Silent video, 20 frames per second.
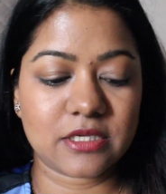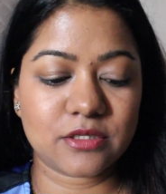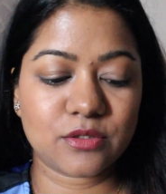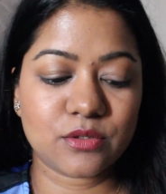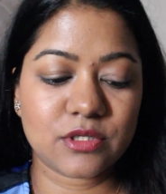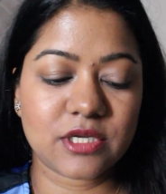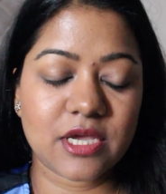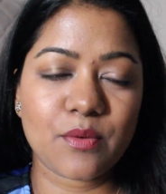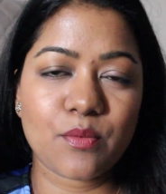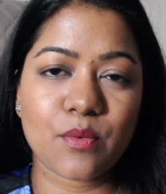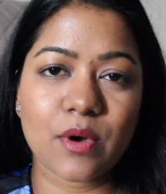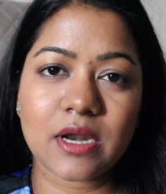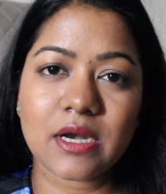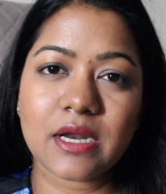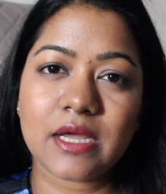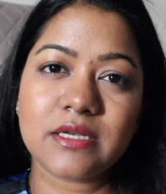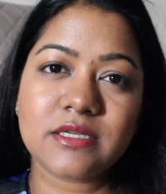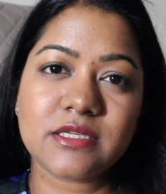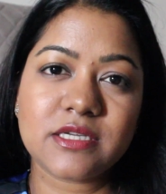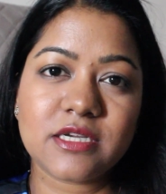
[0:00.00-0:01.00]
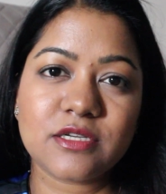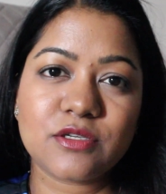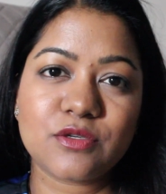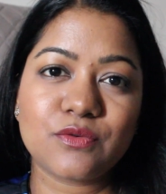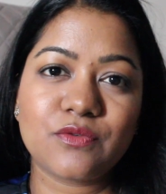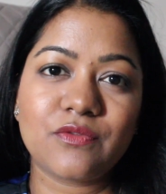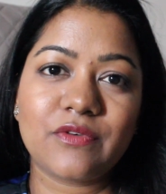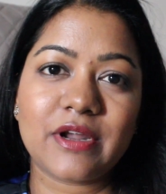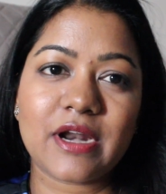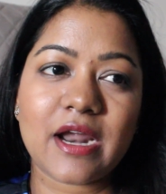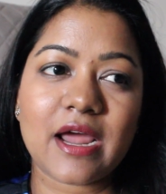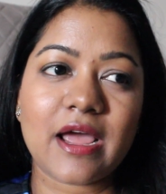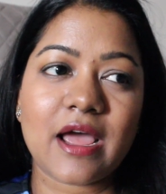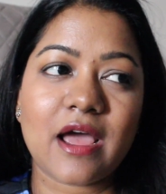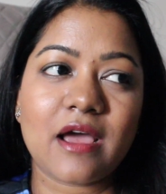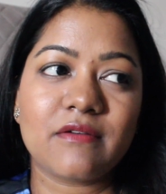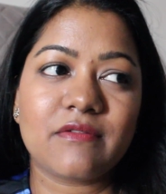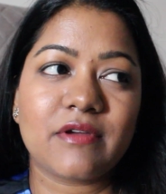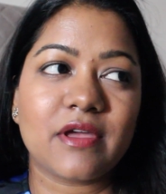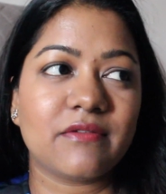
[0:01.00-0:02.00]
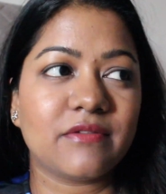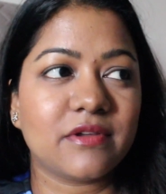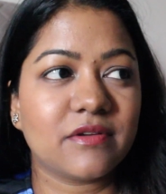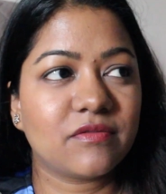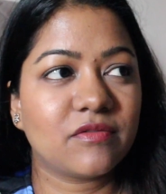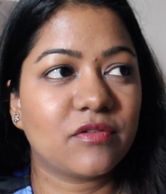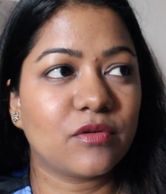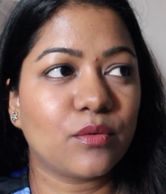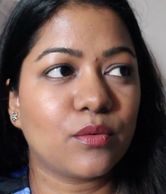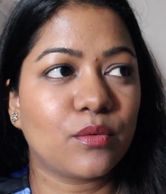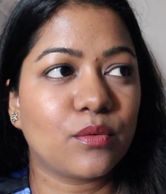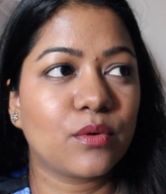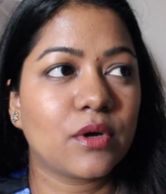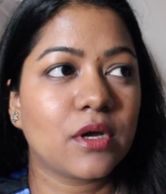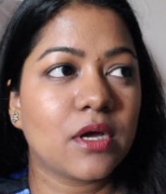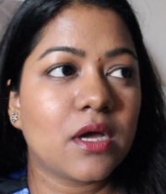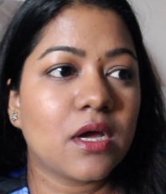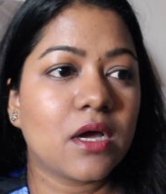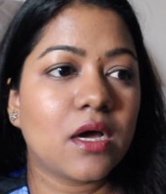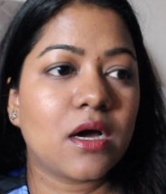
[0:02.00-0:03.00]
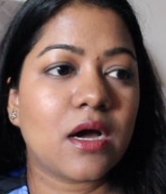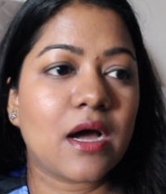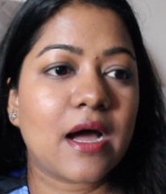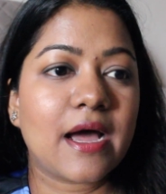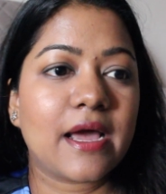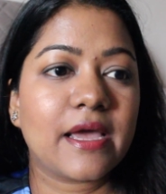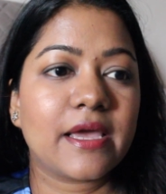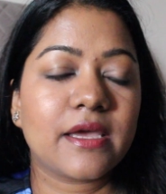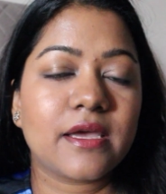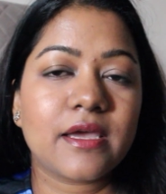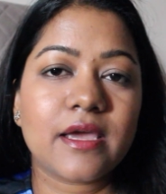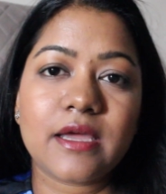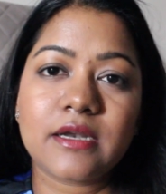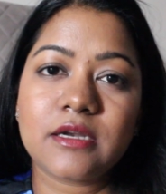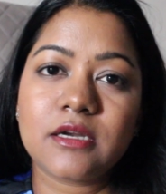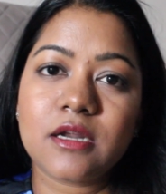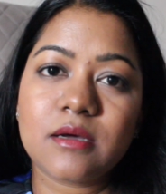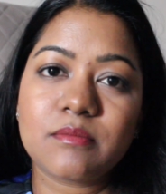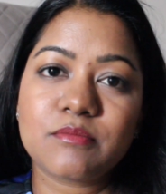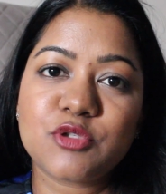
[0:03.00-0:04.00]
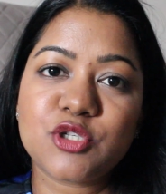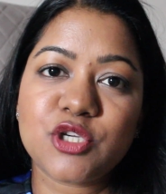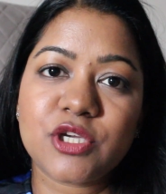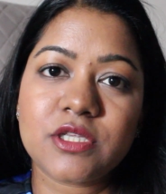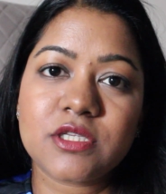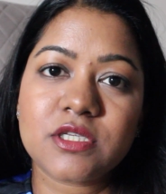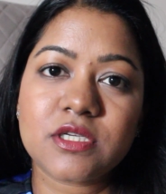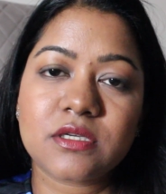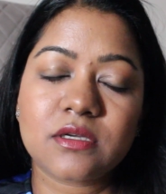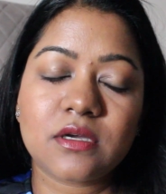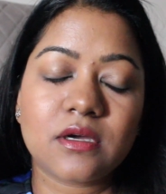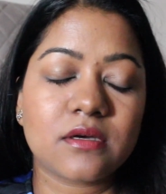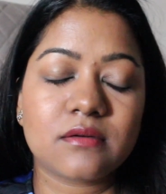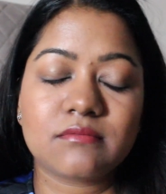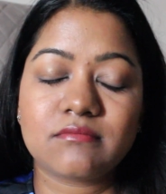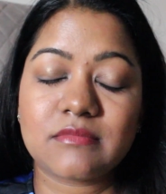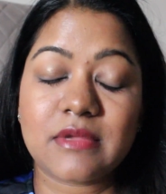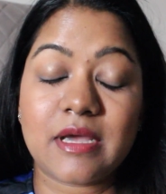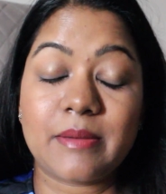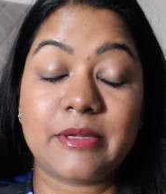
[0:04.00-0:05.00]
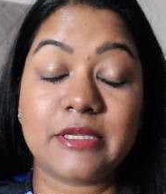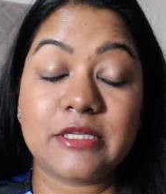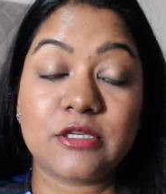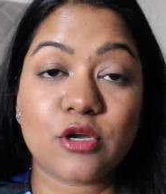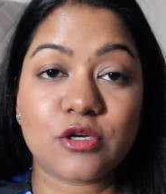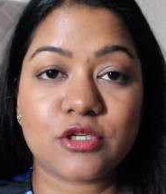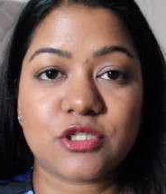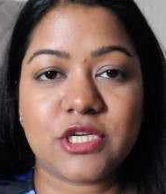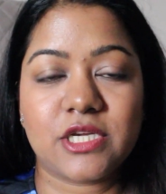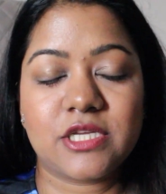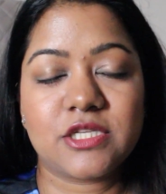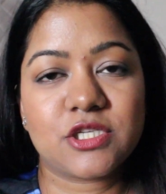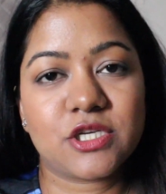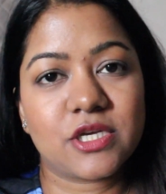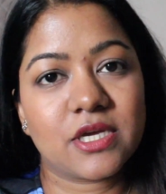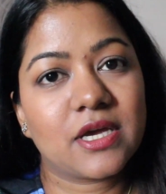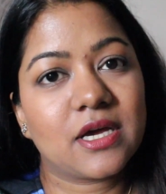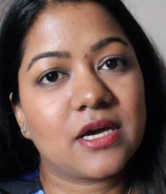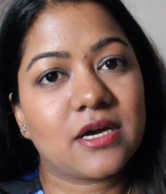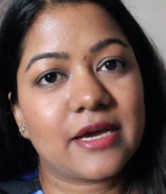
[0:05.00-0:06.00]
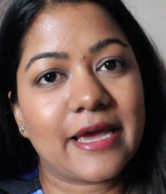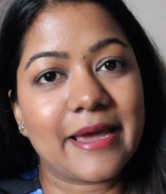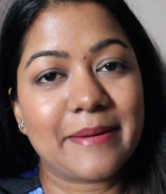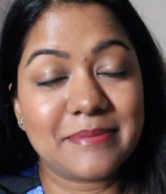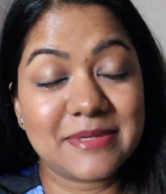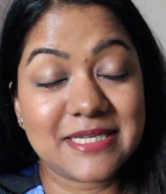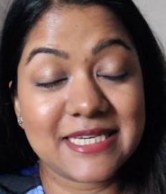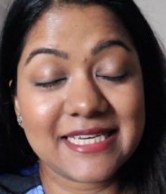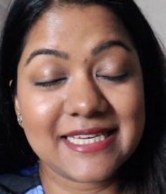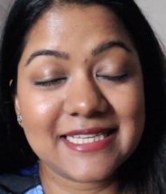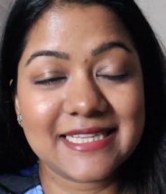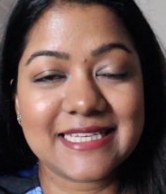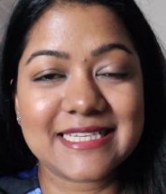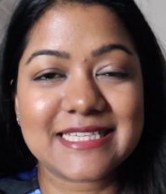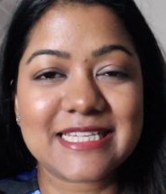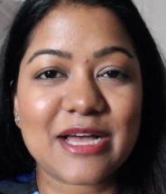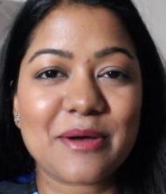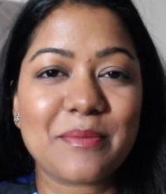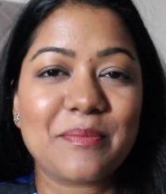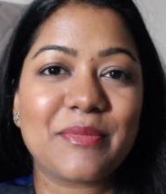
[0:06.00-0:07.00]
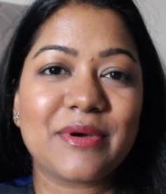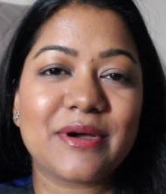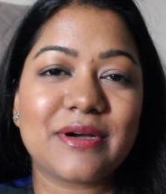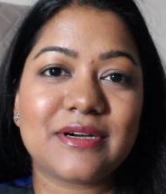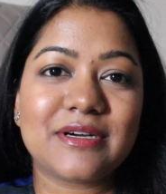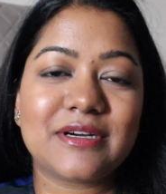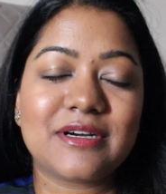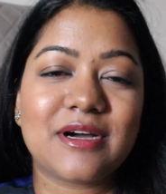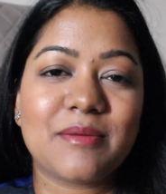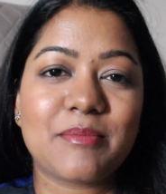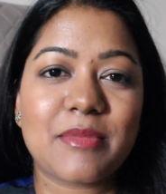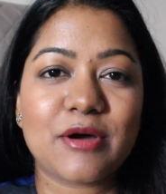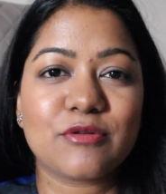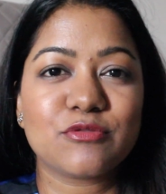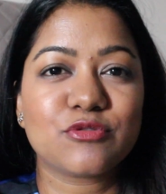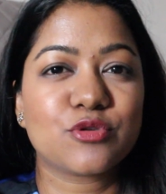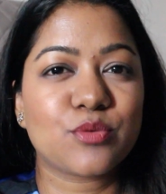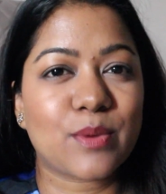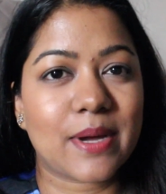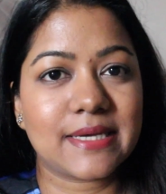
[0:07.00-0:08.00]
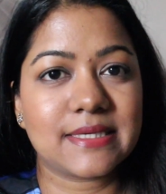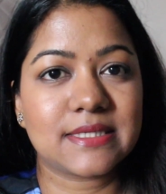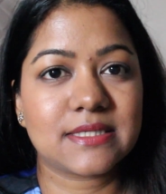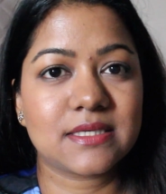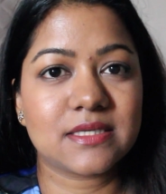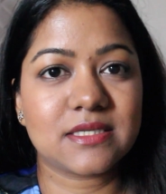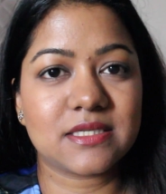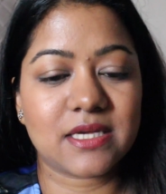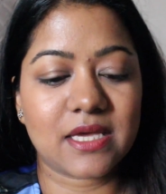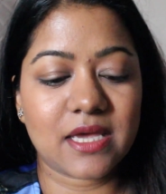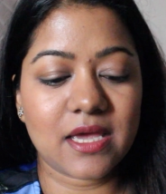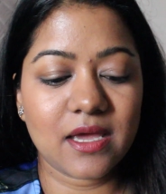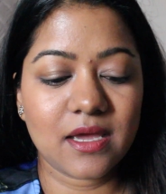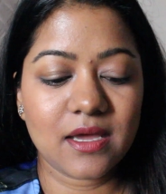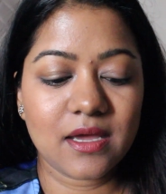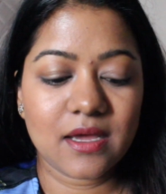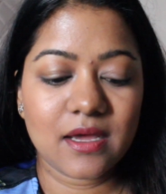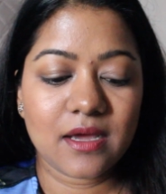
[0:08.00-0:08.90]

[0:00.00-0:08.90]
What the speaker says: So day 1 and day 2, where I have heavy flow, I ended up emptying this up about twice a day.